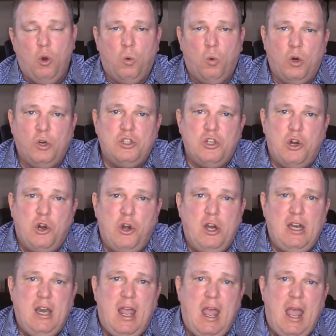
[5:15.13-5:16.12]
We're
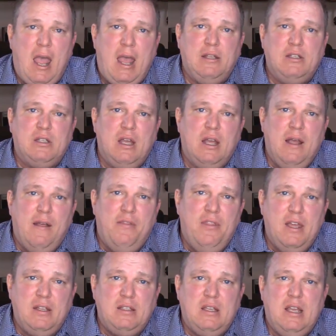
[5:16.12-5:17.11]
turning heads.
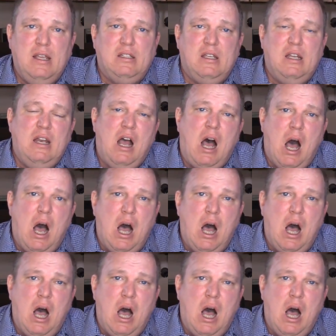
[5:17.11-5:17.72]
This is an